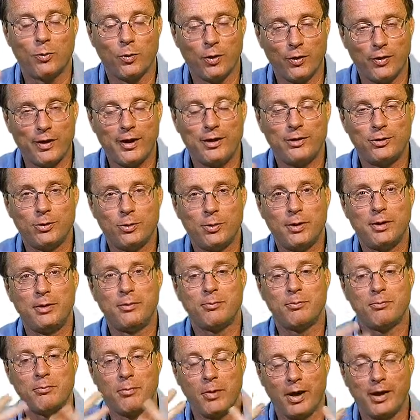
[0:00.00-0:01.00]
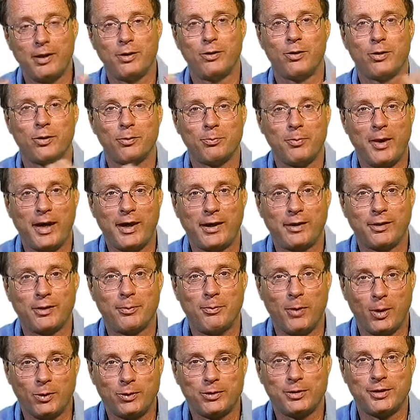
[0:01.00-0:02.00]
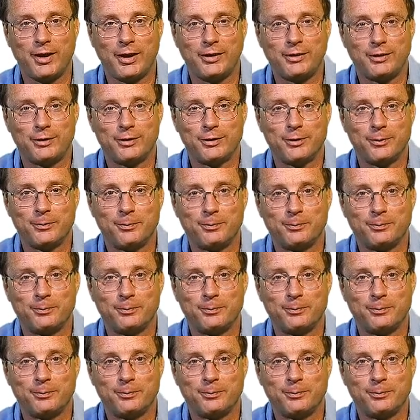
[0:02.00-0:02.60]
what they're doing might not make the most sense.